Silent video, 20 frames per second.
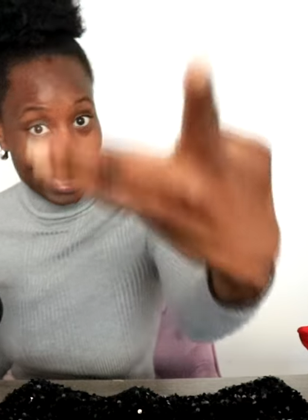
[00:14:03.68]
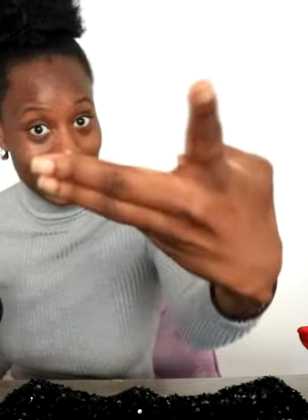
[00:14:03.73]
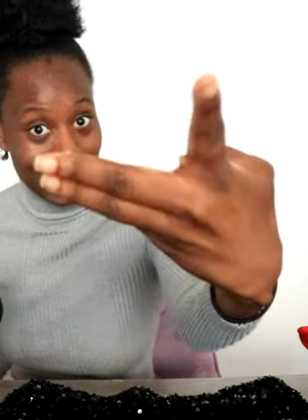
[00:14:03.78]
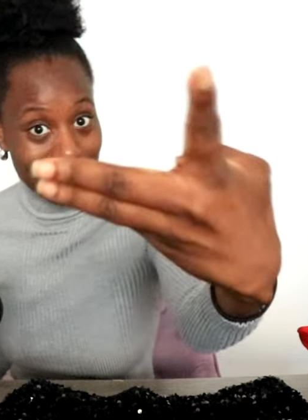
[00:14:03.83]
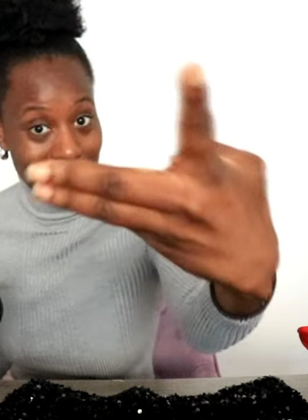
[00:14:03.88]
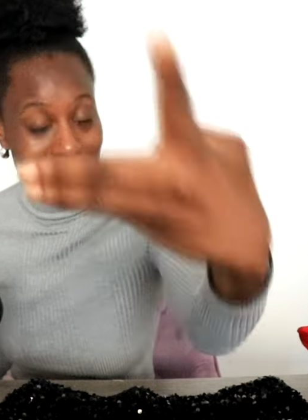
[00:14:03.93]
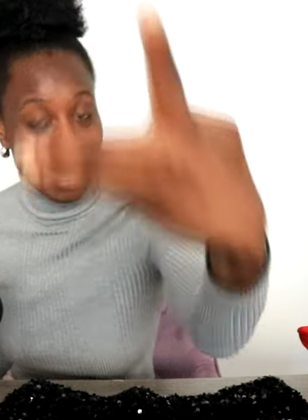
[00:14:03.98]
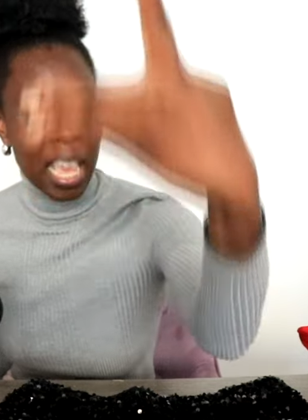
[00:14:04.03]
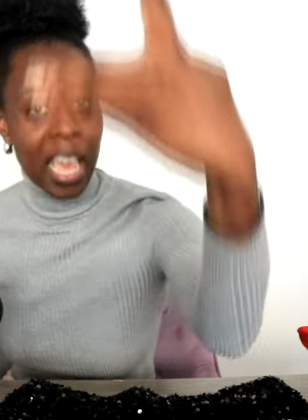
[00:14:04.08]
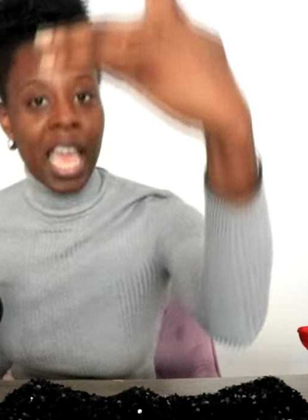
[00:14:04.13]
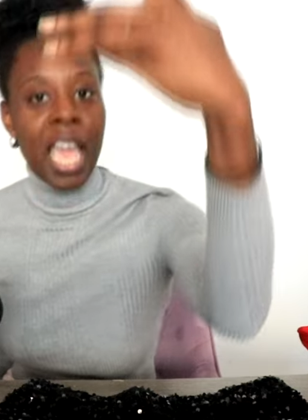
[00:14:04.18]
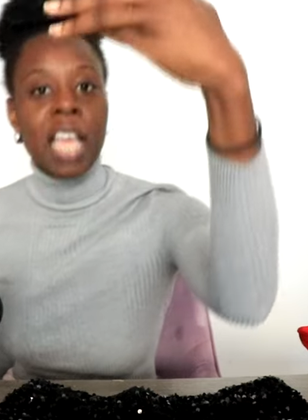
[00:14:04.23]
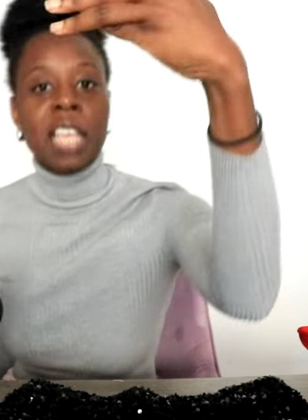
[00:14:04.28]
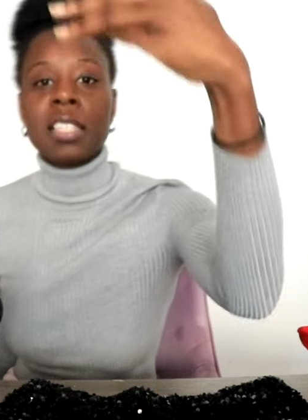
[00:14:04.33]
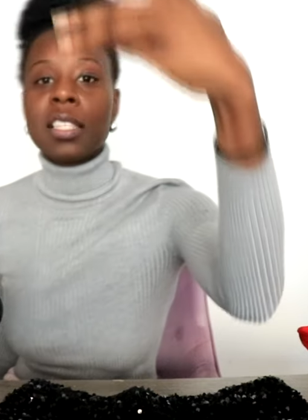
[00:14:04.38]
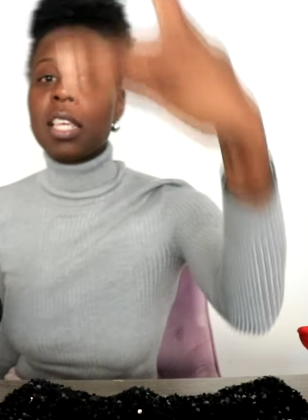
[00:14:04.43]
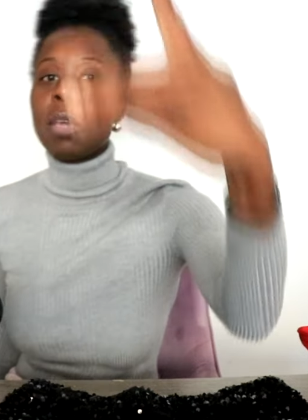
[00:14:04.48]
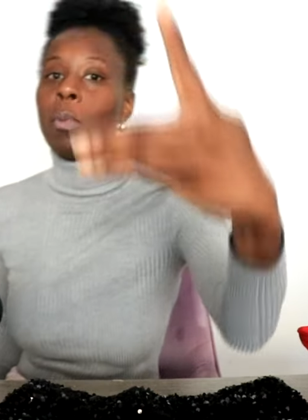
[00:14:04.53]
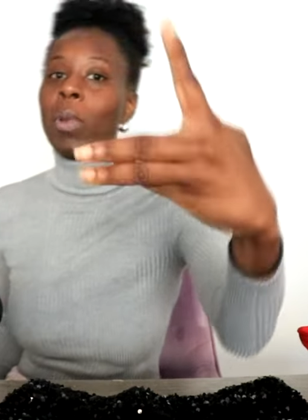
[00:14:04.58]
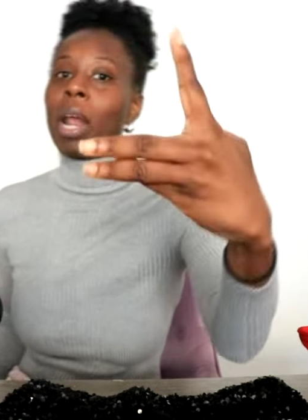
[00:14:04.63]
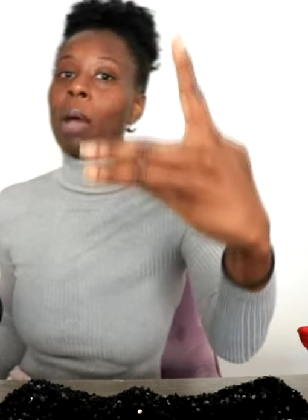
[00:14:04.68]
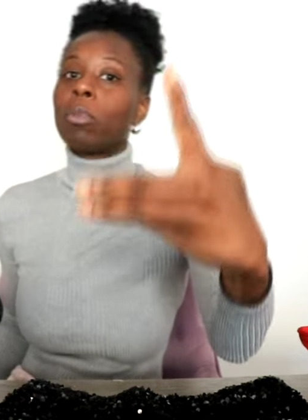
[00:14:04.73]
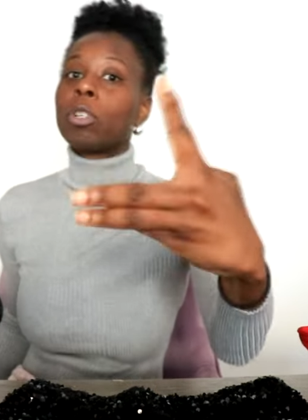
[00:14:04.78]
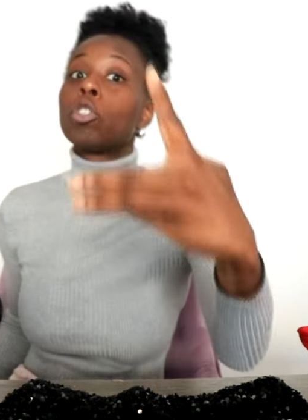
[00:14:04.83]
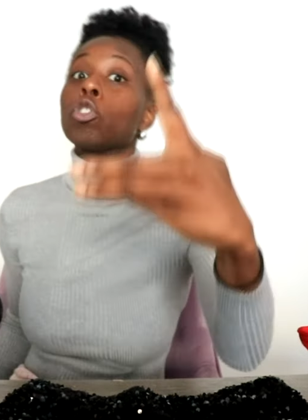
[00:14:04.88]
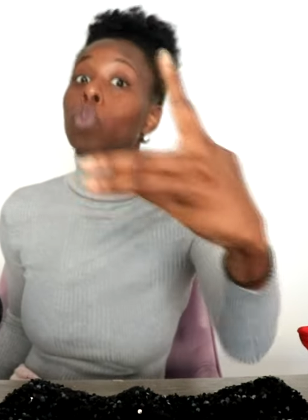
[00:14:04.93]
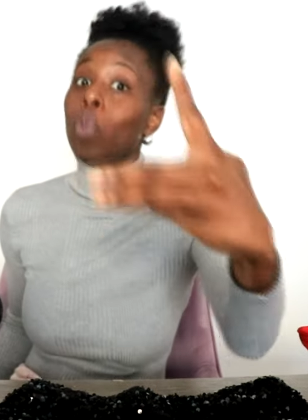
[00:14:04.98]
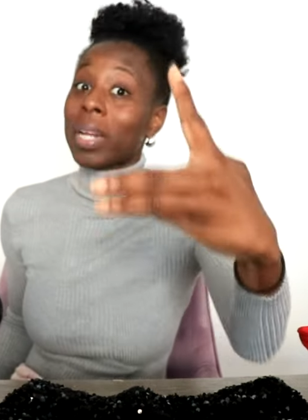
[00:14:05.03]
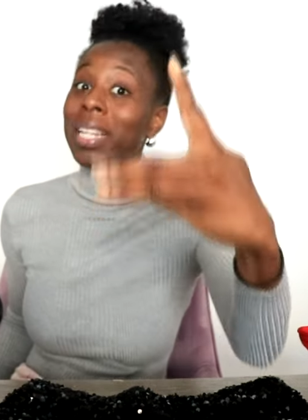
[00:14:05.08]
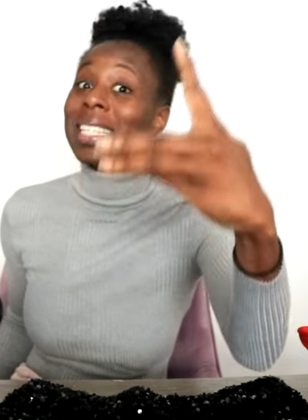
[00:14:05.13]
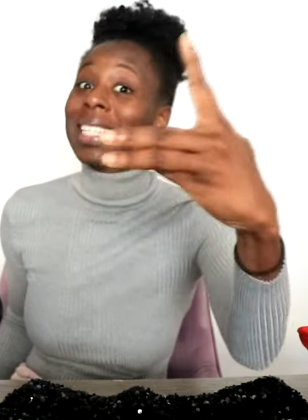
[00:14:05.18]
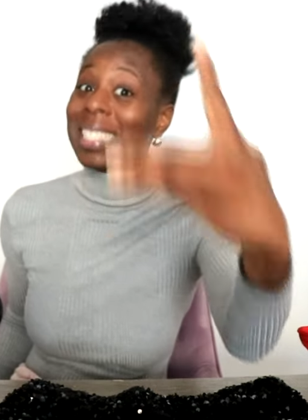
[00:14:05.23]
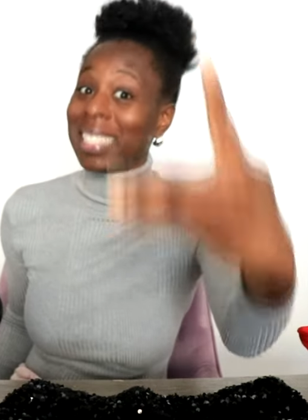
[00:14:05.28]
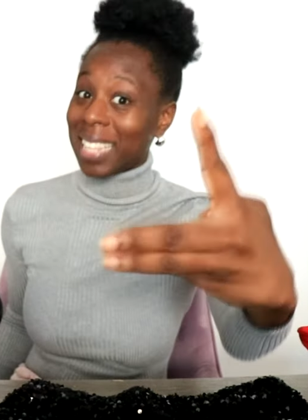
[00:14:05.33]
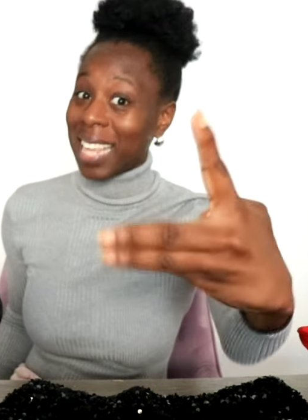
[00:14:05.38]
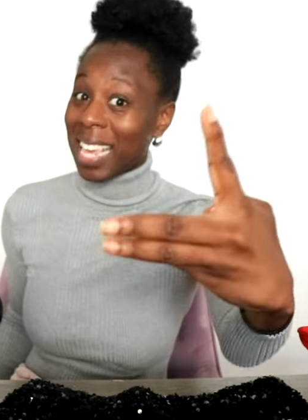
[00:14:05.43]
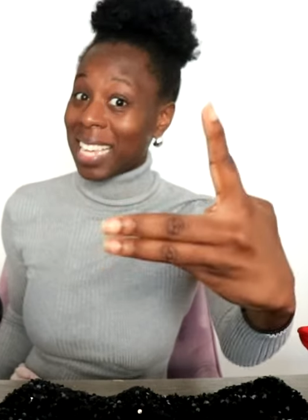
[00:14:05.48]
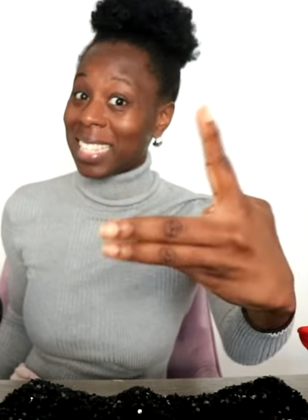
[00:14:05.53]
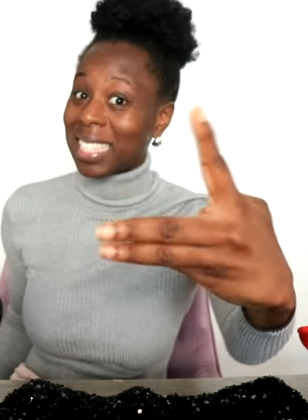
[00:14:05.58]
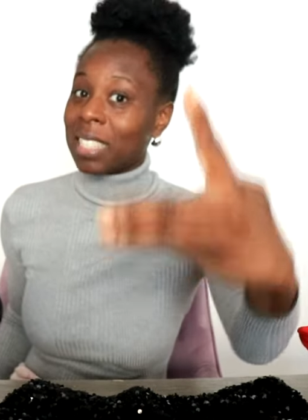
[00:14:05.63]
this. See, when I was
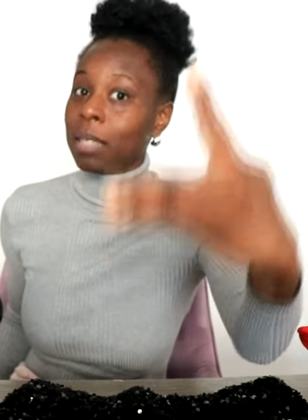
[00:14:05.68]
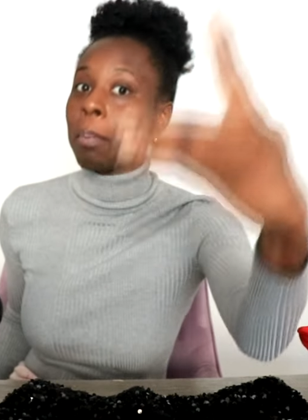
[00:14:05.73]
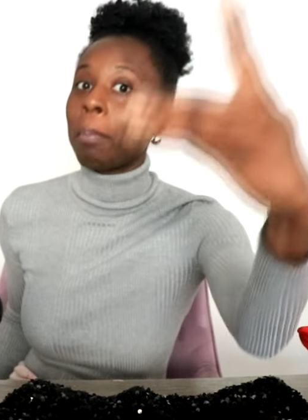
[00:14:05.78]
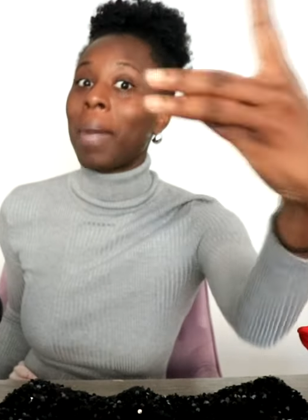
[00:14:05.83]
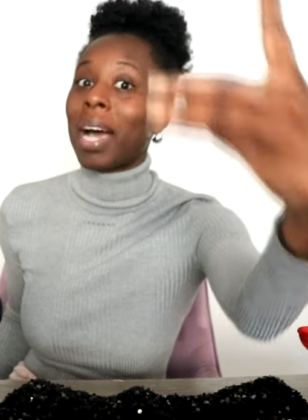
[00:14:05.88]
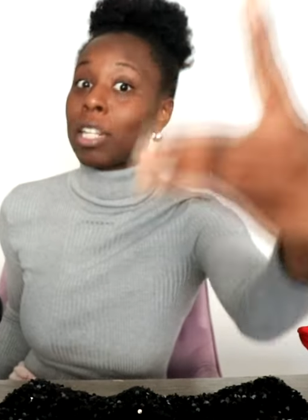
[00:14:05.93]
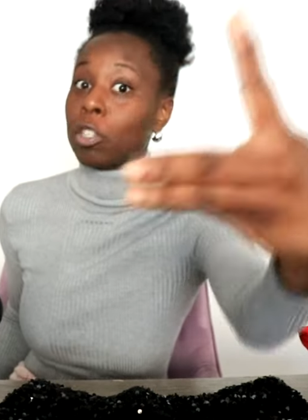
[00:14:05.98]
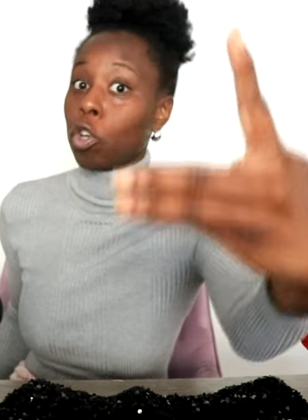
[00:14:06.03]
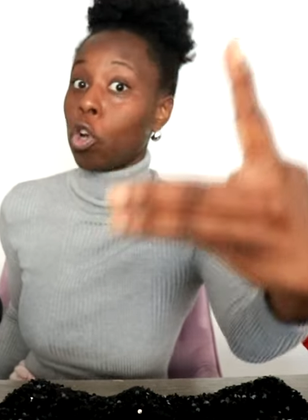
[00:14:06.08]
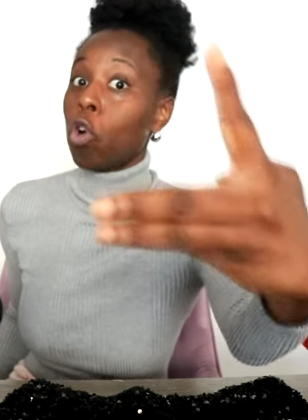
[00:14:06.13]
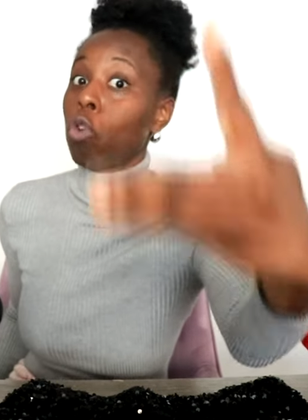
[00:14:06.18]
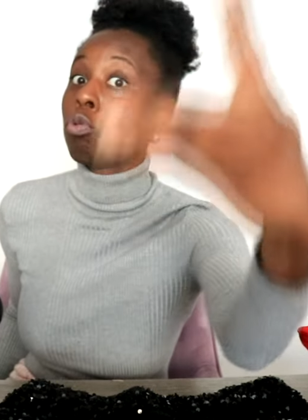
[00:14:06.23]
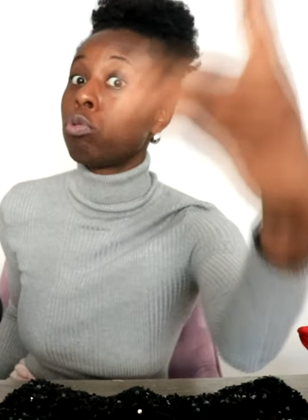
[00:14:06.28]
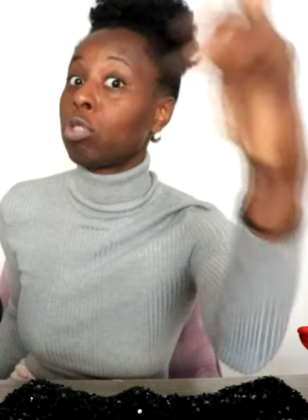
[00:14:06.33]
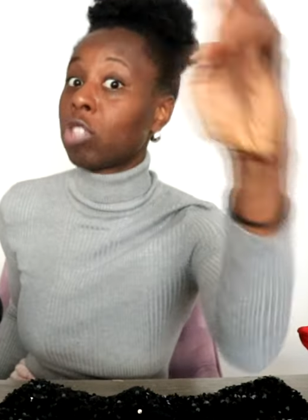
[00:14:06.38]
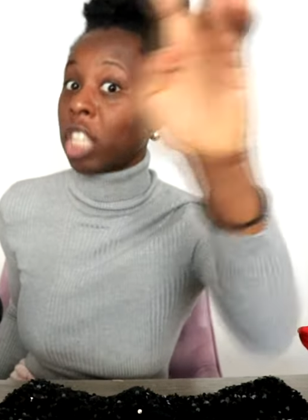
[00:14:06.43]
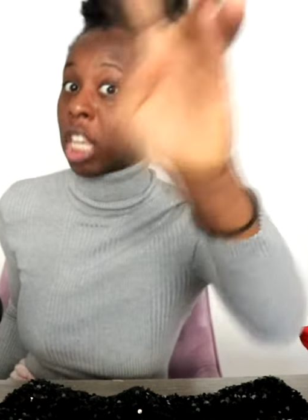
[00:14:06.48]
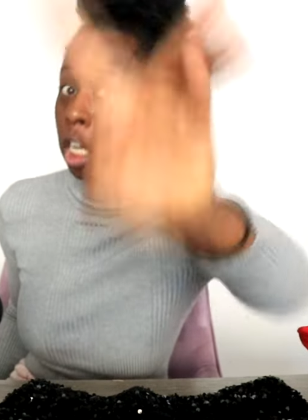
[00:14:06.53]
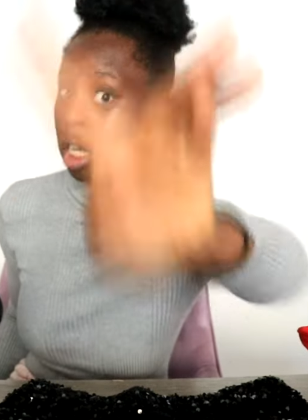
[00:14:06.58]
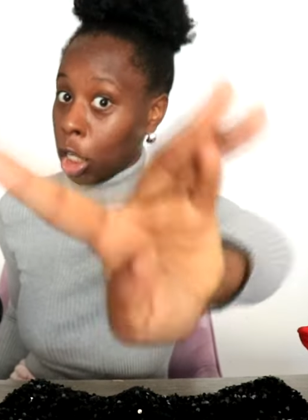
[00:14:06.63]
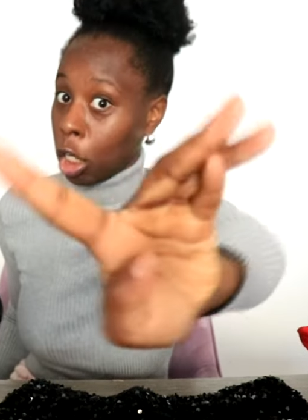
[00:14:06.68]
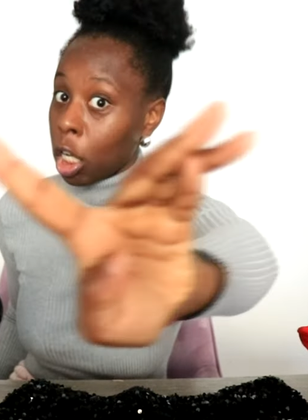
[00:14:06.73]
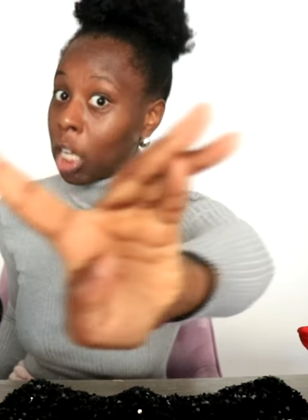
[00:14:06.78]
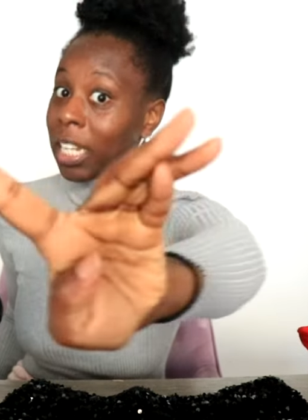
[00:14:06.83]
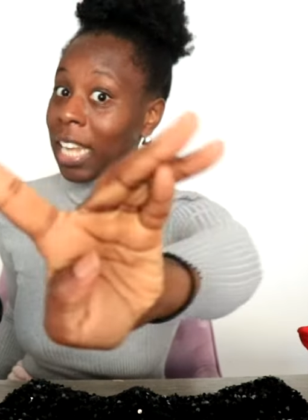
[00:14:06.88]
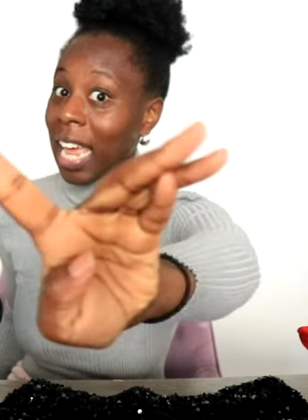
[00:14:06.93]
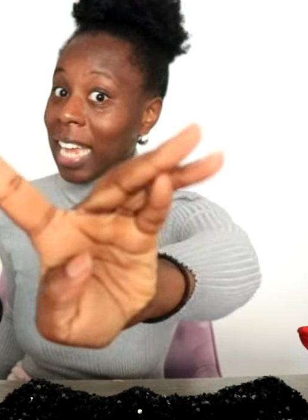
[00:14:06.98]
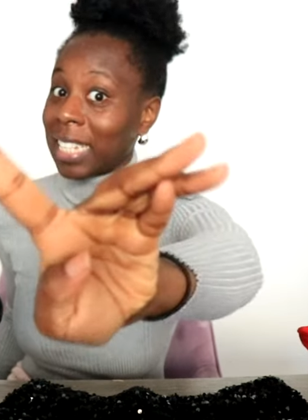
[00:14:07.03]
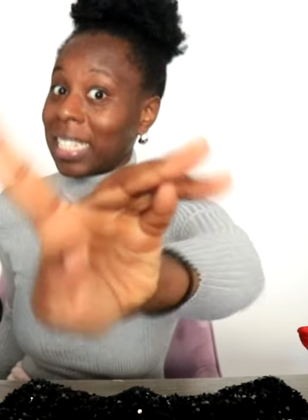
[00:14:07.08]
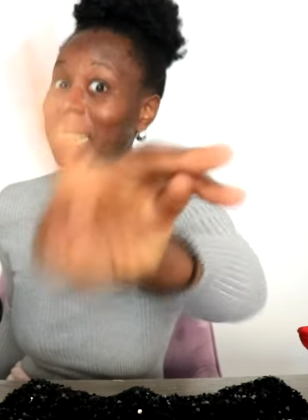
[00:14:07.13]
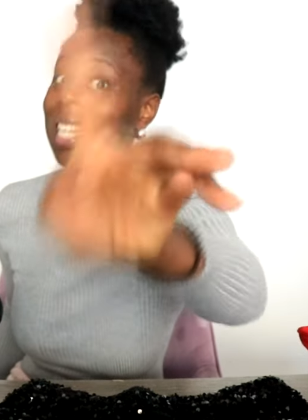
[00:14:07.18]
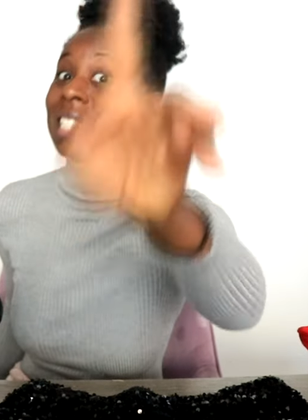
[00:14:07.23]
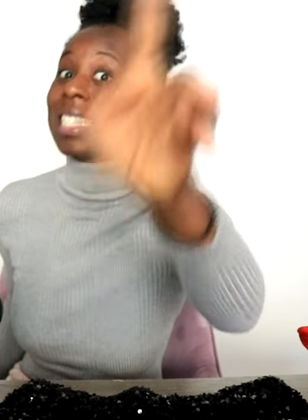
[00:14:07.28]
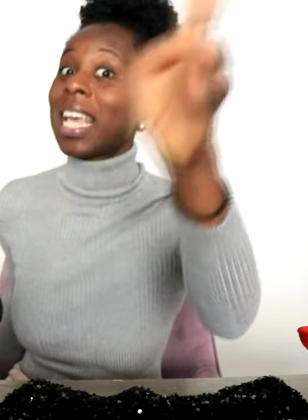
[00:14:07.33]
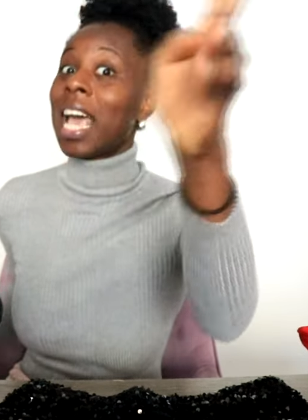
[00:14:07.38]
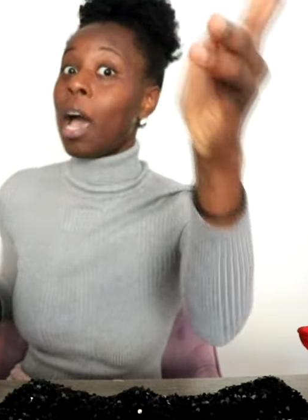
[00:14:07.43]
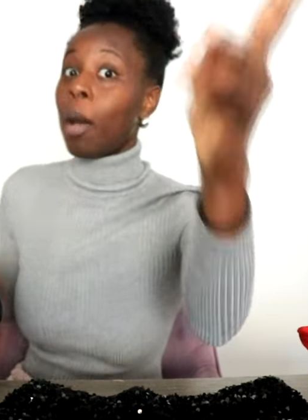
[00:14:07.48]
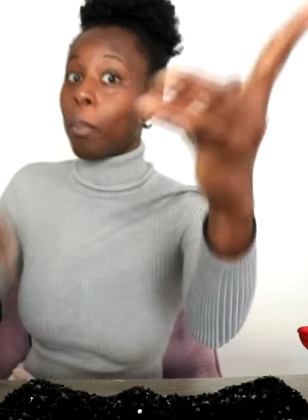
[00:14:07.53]
26, my toes could look like this,